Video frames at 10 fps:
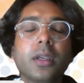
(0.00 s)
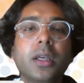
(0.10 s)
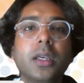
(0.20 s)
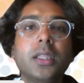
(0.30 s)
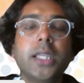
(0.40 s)

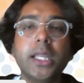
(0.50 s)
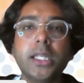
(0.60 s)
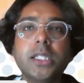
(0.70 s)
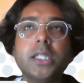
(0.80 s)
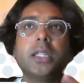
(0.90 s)
the
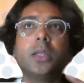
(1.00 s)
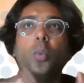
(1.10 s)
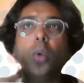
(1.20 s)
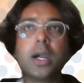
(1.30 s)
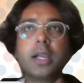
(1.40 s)

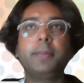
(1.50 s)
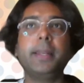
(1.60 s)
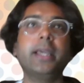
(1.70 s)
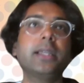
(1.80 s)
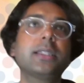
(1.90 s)
Indian
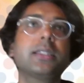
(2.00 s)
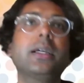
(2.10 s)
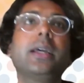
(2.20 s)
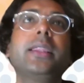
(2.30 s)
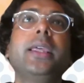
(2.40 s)
workplace,
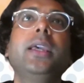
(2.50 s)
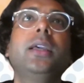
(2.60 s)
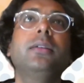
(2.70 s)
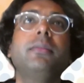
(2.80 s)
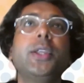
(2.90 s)
I think
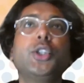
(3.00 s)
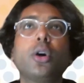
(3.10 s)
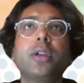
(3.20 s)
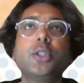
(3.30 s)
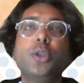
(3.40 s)

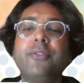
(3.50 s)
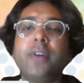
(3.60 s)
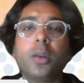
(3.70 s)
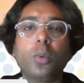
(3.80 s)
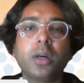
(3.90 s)
majority of
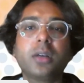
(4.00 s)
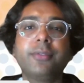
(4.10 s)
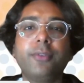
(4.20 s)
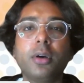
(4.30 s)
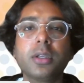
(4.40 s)
our
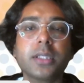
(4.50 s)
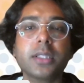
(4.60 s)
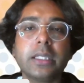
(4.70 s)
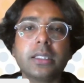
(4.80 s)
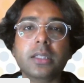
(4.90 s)
workforce
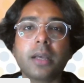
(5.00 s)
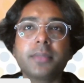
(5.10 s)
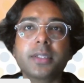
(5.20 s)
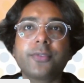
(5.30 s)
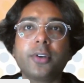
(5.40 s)

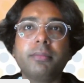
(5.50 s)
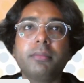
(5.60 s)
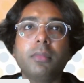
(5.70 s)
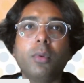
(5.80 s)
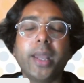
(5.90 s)
comes
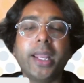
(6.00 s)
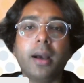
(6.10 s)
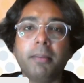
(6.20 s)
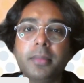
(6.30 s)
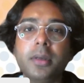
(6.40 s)
from very
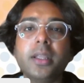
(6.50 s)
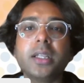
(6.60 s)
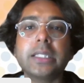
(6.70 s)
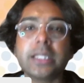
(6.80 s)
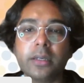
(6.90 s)
humble and
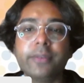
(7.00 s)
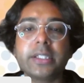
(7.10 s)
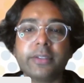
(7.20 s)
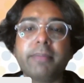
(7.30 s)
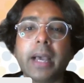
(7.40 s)

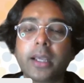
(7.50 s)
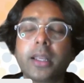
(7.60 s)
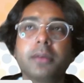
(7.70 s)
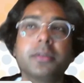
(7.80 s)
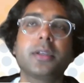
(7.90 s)
conservative
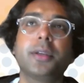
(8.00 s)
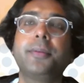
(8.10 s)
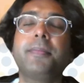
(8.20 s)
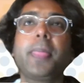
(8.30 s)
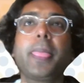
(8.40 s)
backgrounds.
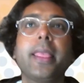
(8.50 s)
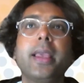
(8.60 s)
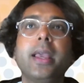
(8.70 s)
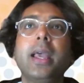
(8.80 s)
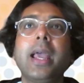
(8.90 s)

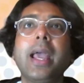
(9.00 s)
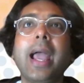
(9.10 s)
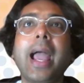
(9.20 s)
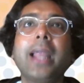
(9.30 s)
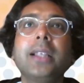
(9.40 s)

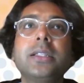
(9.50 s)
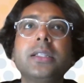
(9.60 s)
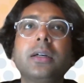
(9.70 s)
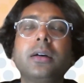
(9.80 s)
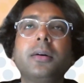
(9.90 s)
And
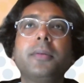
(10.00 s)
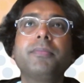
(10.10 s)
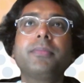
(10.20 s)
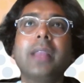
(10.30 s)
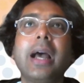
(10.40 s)

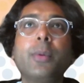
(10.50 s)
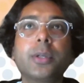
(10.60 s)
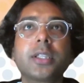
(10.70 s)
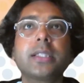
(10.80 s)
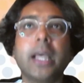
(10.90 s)
our
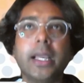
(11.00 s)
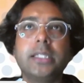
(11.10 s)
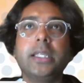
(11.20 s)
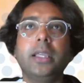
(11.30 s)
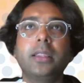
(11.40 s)

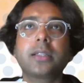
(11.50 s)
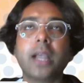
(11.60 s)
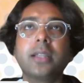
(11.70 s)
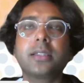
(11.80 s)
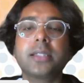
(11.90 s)
society, the
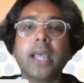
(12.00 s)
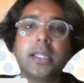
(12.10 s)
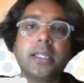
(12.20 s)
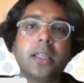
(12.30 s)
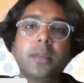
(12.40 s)
kind of
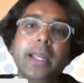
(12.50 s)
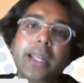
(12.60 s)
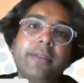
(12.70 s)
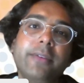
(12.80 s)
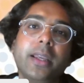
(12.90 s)
society that we
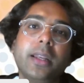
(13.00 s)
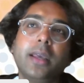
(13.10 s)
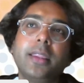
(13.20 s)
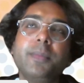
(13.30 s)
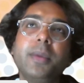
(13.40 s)
live in,
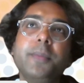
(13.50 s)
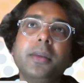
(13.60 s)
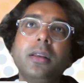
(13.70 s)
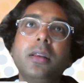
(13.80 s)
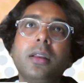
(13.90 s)
I think
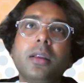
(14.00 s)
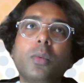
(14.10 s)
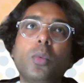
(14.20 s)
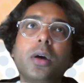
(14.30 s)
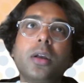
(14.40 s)
people
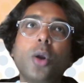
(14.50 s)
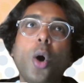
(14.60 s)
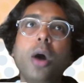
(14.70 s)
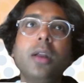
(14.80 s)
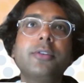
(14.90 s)
were
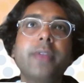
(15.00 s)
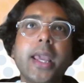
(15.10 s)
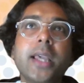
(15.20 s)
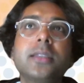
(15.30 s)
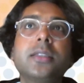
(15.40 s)
all
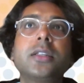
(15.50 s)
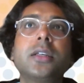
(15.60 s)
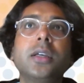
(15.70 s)
raised,